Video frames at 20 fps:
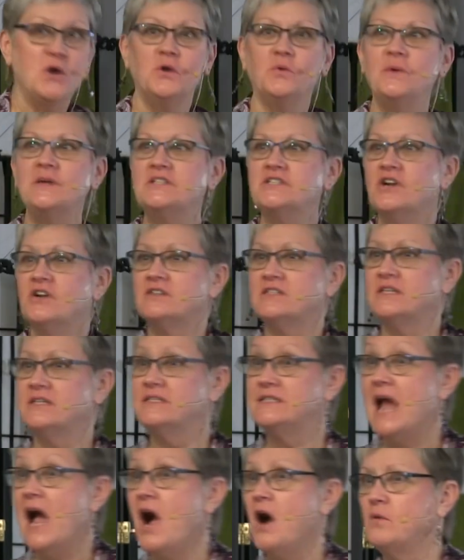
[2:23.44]
And we start to
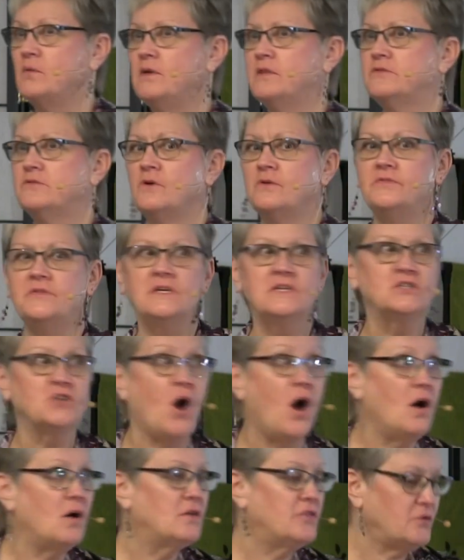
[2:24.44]
doubt. We throw things
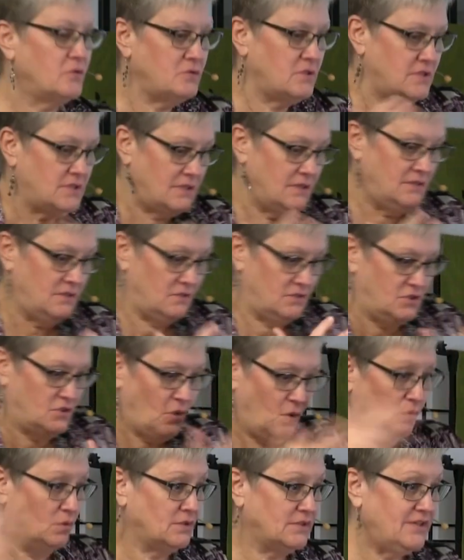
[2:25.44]
off. This
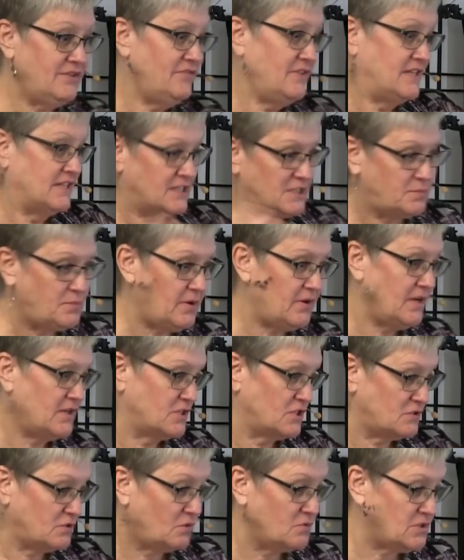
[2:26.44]
whole living
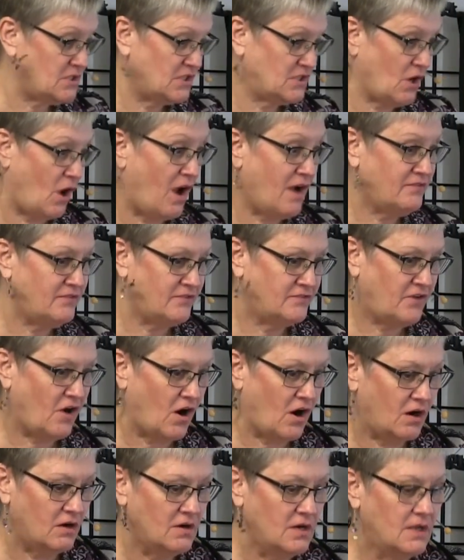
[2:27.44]
experience throws us off of
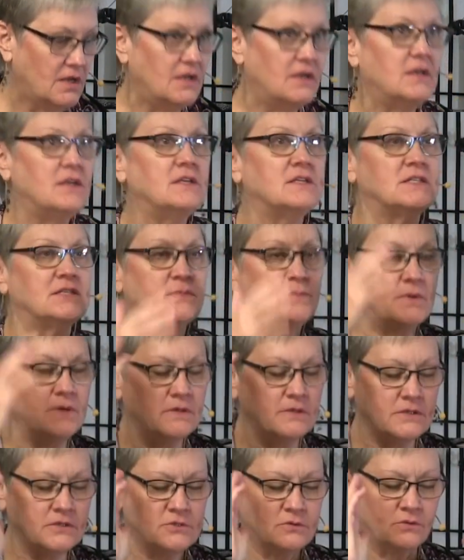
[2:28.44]
our
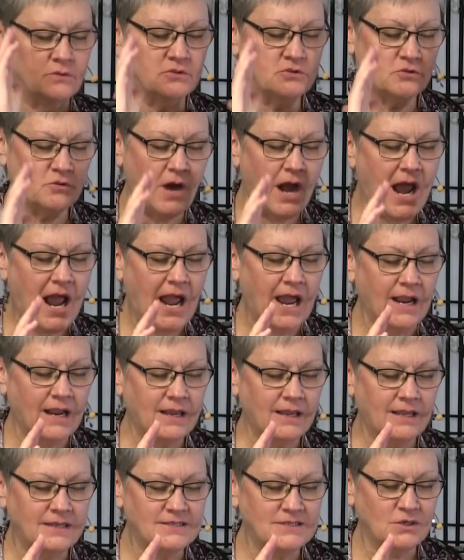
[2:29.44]
spiritual
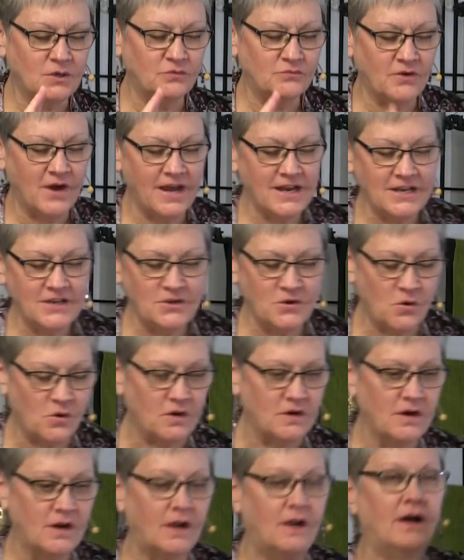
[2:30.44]
track. And so, Vonnie,
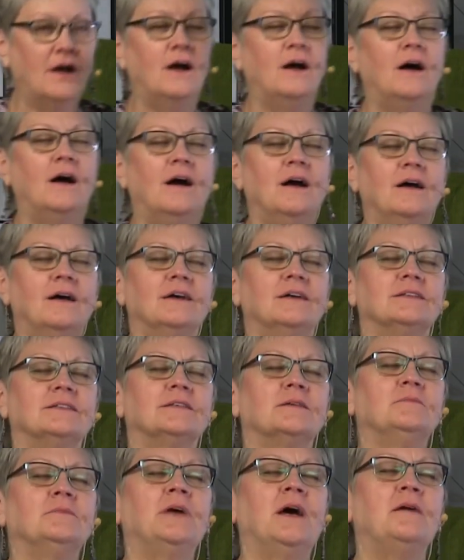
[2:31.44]

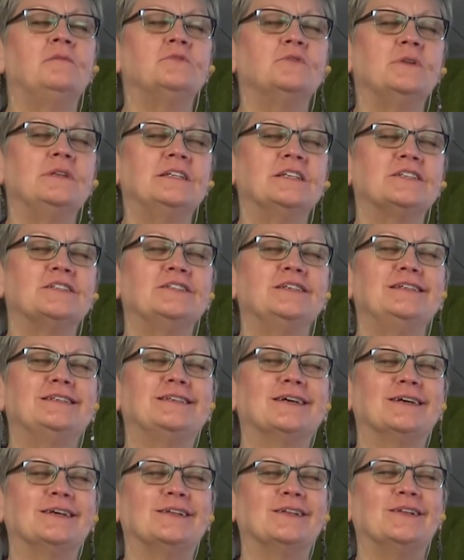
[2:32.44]
sometimes we just need
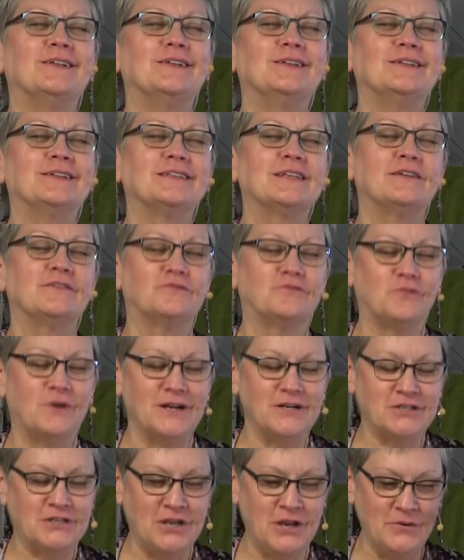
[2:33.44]
to, instead of
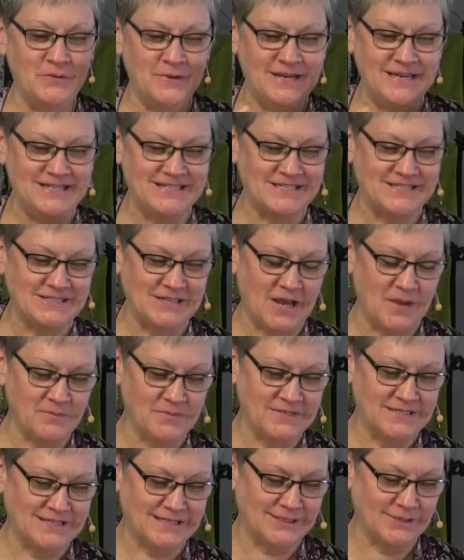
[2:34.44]
rushing, we need to stop
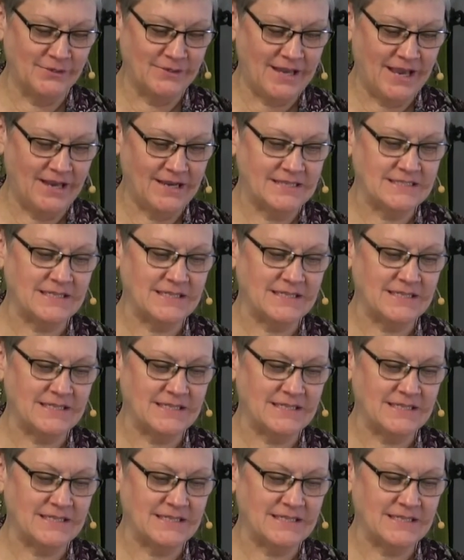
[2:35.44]
and slow down.